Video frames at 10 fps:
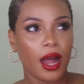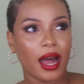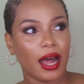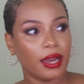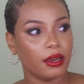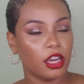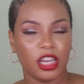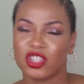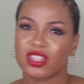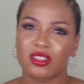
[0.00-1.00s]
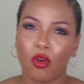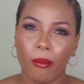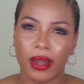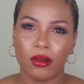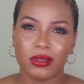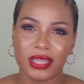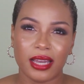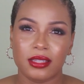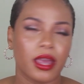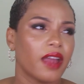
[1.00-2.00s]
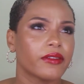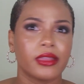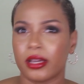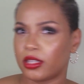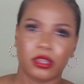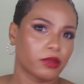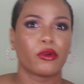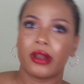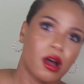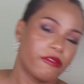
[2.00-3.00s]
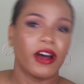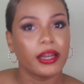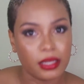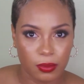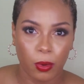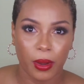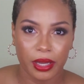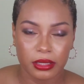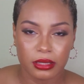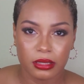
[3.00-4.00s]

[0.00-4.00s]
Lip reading: and it just don't make no sense. So everything is thrown off at this point.